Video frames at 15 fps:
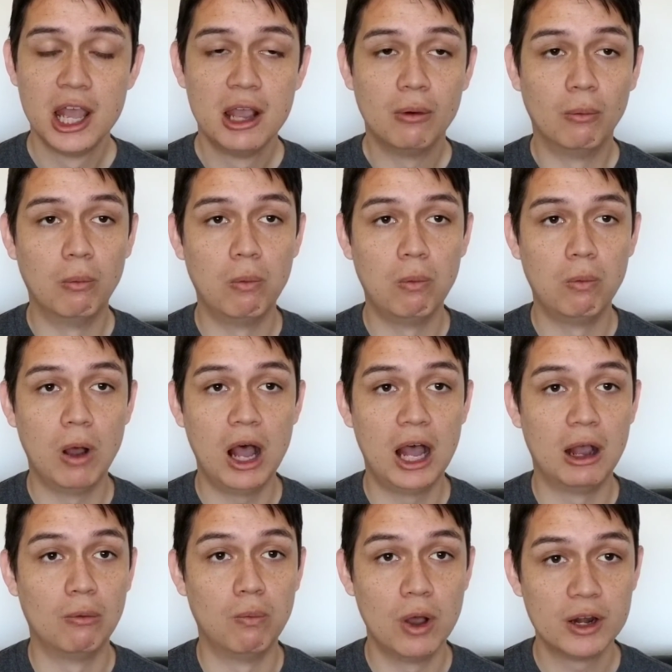
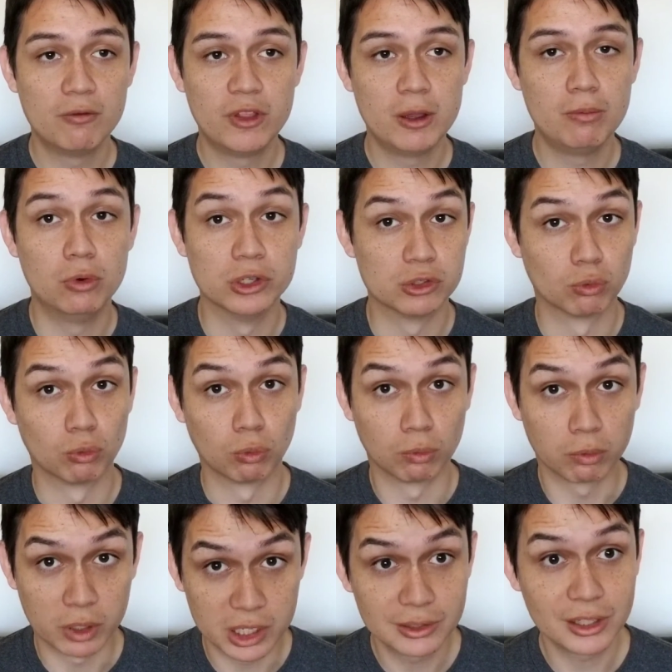One of them was
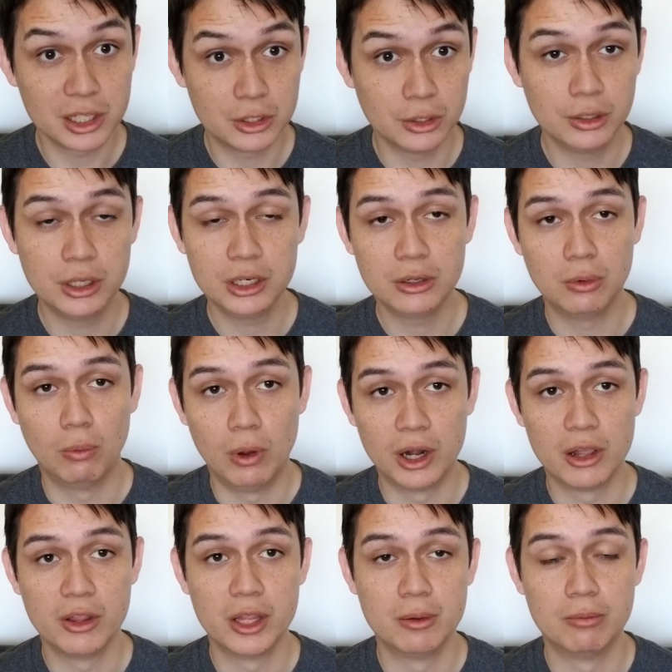really good, one
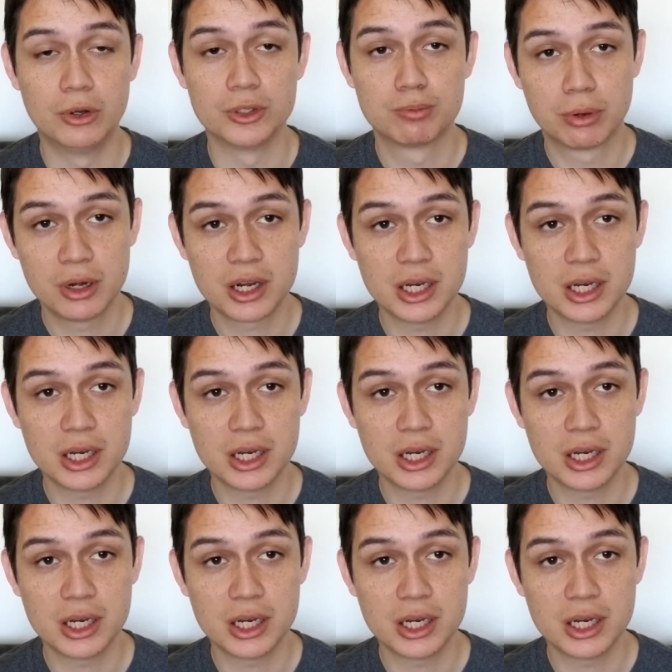of them was pretty